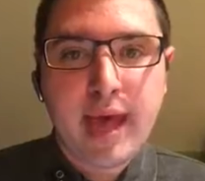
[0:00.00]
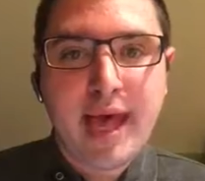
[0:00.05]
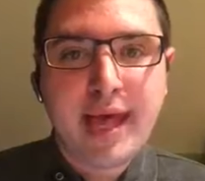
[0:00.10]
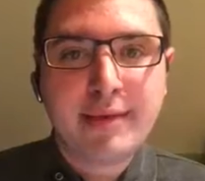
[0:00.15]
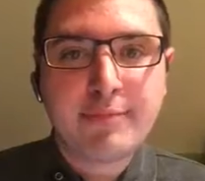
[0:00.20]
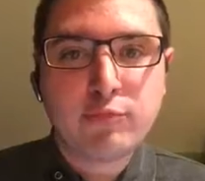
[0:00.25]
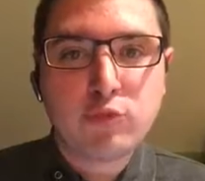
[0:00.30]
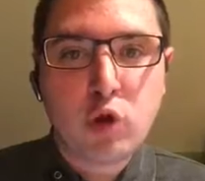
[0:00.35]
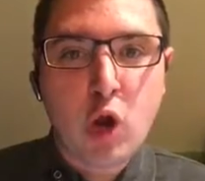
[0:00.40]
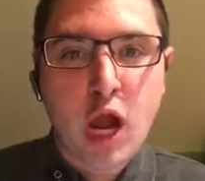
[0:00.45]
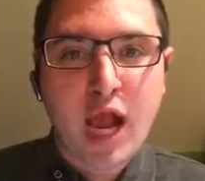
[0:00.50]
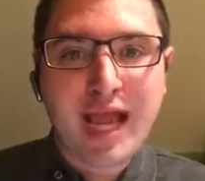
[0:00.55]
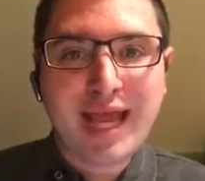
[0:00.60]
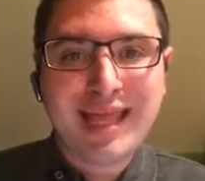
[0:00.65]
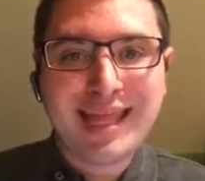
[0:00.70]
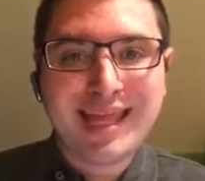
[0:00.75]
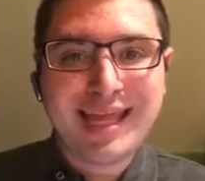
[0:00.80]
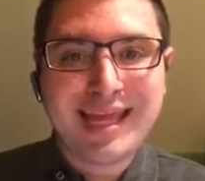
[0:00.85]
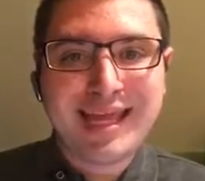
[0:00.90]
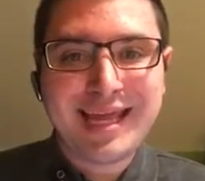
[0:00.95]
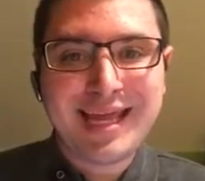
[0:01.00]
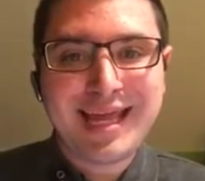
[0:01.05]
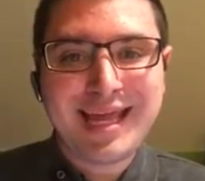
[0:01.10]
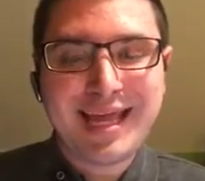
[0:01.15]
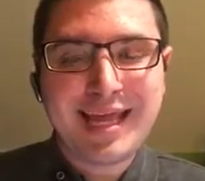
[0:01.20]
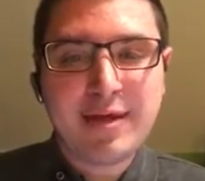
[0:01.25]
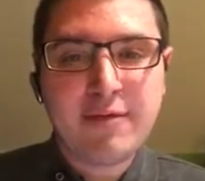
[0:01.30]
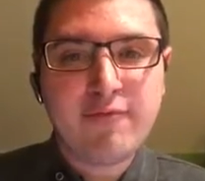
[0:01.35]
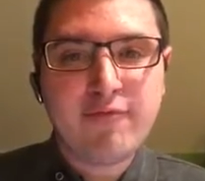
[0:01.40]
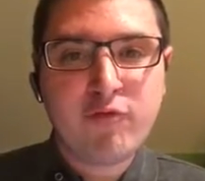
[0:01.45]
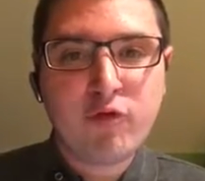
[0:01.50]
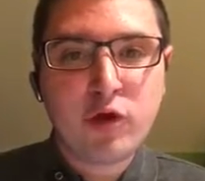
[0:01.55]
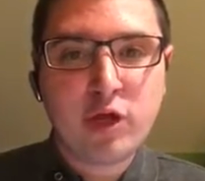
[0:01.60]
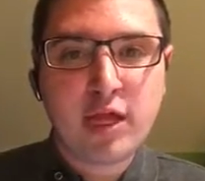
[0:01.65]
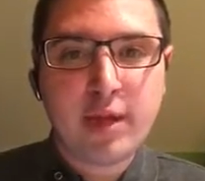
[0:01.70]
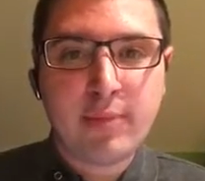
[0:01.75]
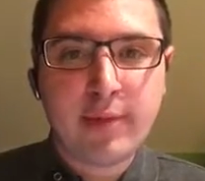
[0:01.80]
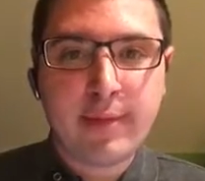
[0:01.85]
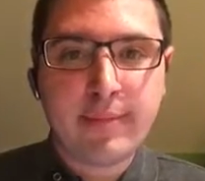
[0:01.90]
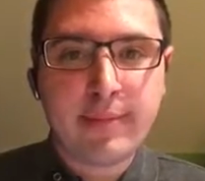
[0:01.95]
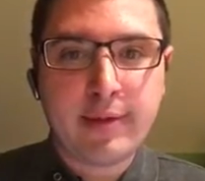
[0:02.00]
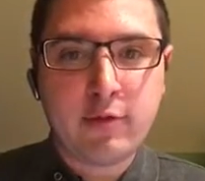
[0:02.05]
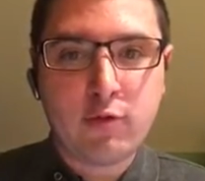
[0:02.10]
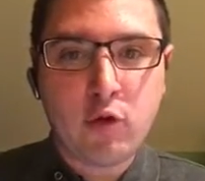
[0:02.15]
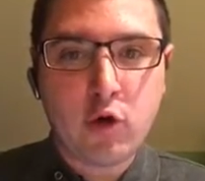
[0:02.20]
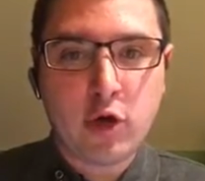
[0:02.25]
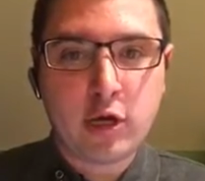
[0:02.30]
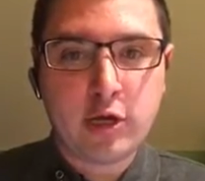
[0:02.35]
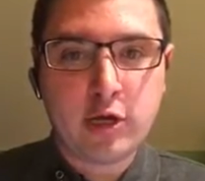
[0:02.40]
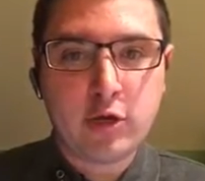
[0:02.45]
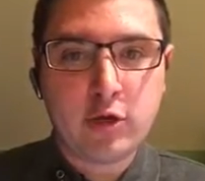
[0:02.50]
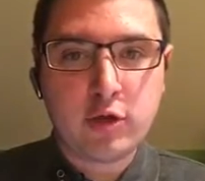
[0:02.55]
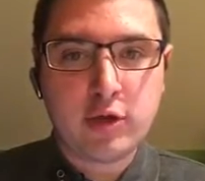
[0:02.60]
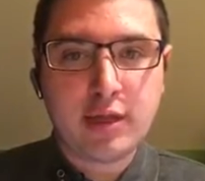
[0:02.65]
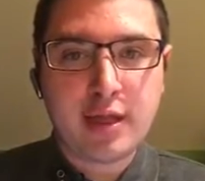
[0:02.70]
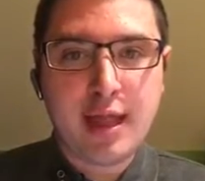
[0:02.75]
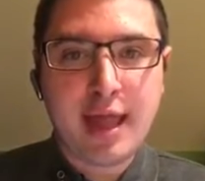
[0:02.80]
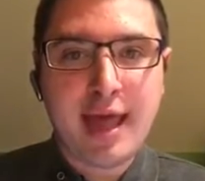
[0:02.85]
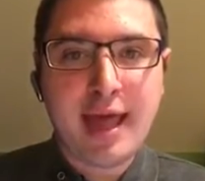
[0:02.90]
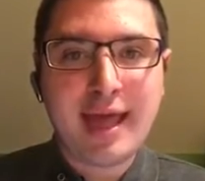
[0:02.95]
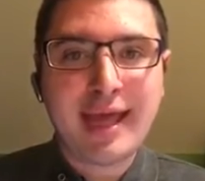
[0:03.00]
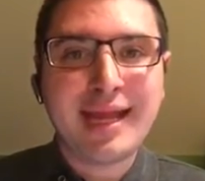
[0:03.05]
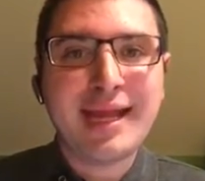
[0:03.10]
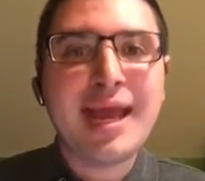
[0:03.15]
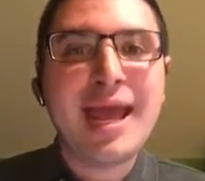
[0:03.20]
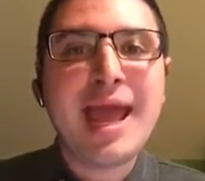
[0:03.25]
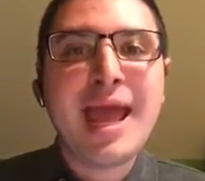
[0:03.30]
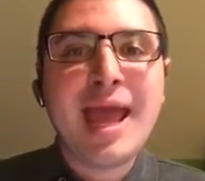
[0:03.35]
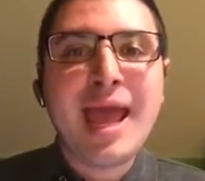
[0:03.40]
I'm Riley King for WMUR News 9.